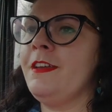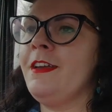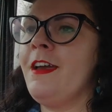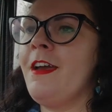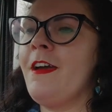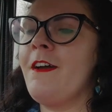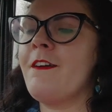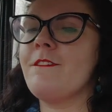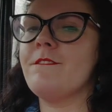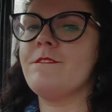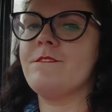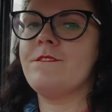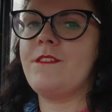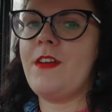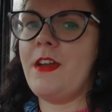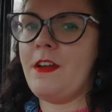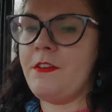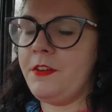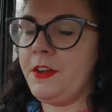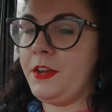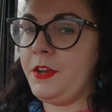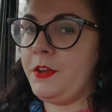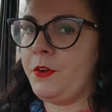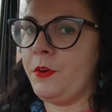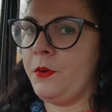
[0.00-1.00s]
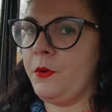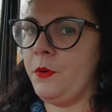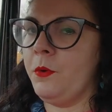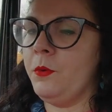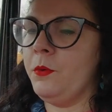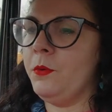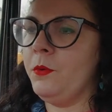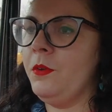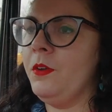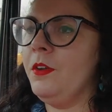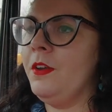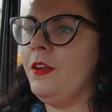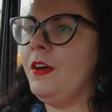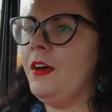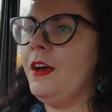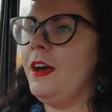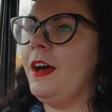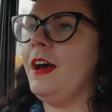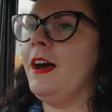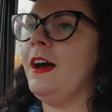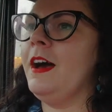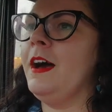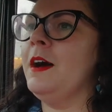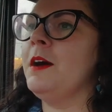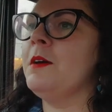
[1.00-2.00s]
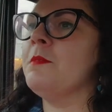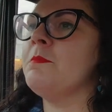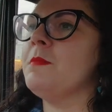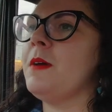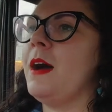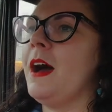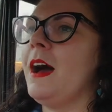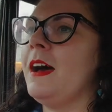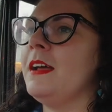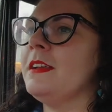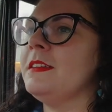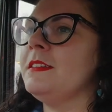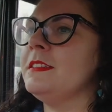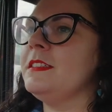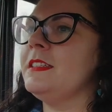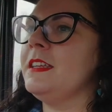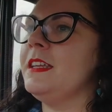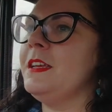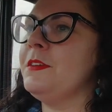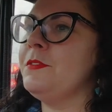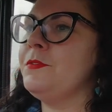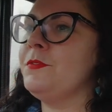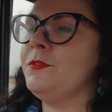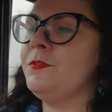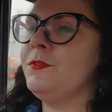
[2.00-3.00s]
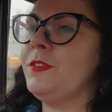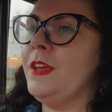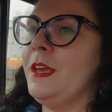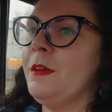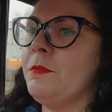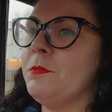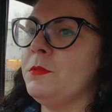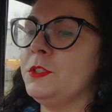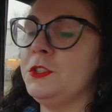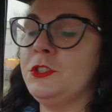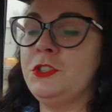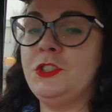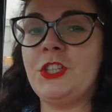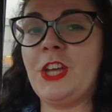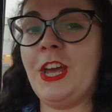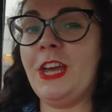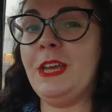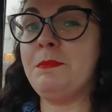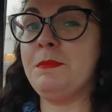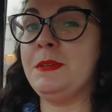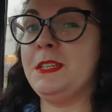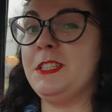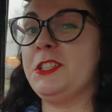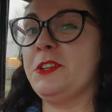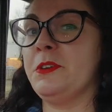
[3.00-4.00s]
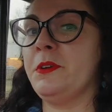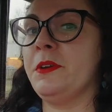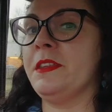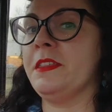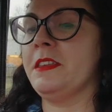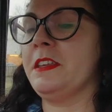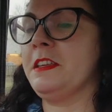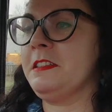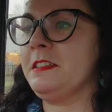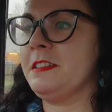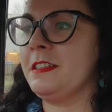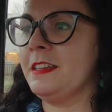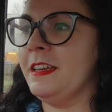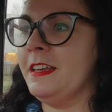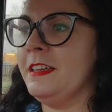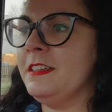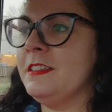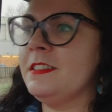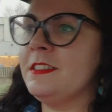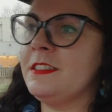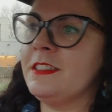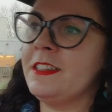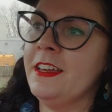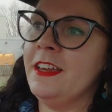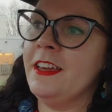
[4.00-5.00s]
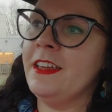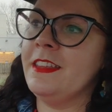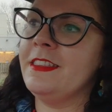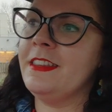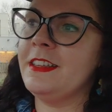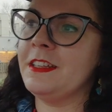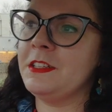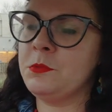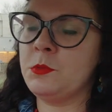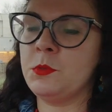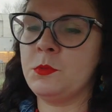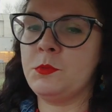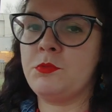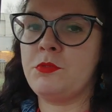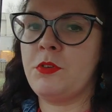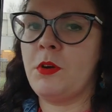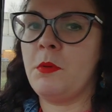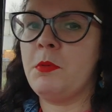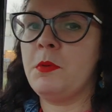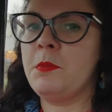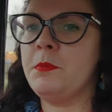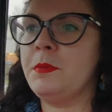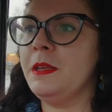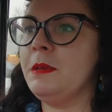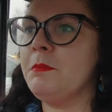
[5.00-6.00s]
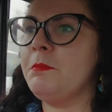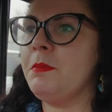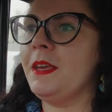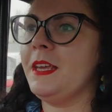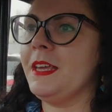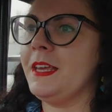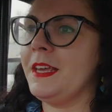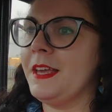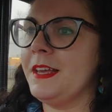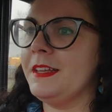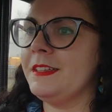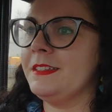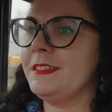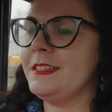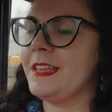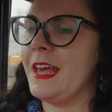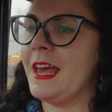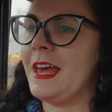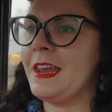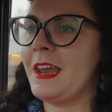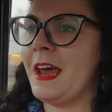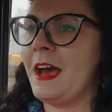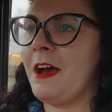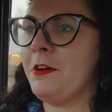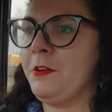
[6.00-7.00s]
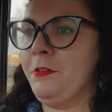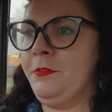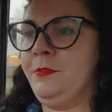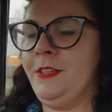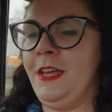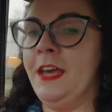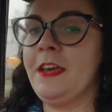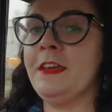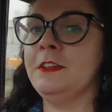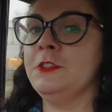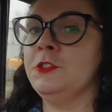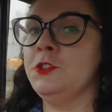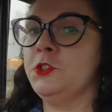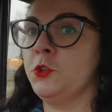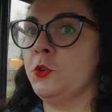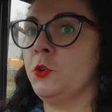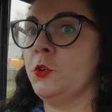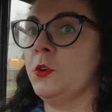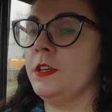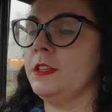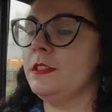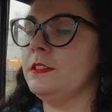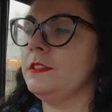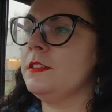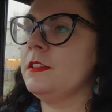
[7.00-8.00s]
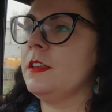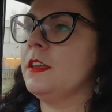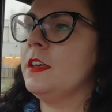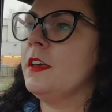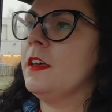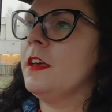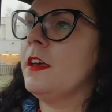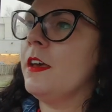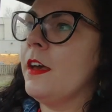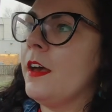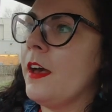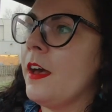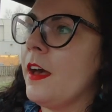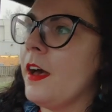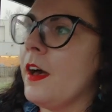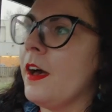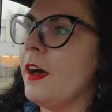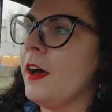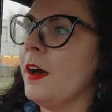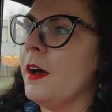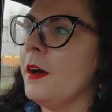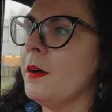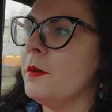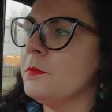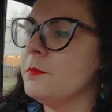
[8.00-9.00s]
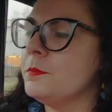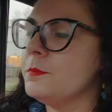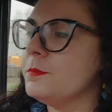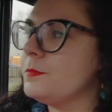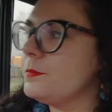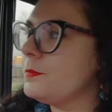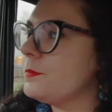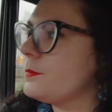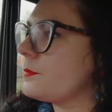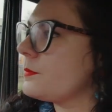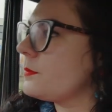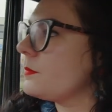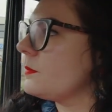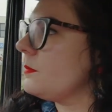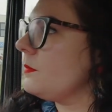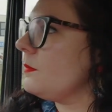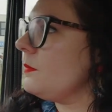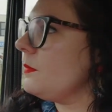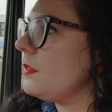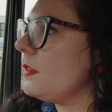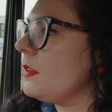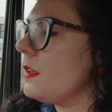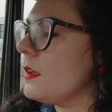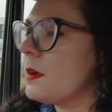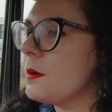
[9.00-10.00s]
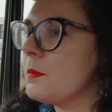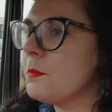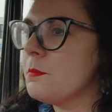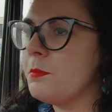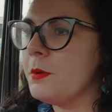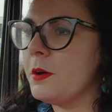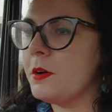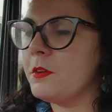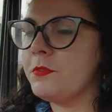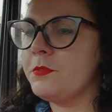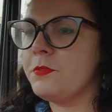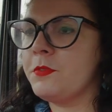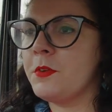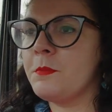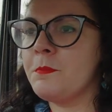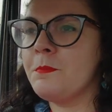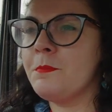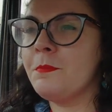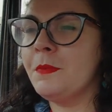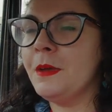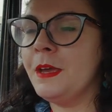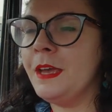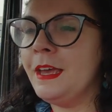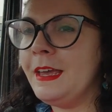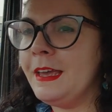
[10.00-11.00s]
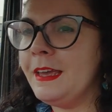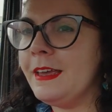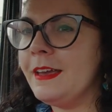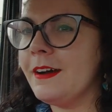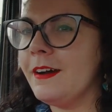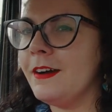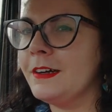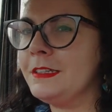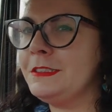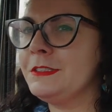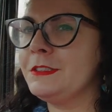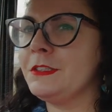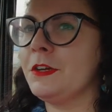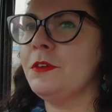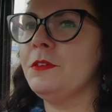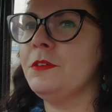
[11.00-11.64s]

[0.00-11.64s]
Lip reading: very cool, and if it was Jamie doing this list, this would probably be his 10 out of 10 choice. But for me, I don't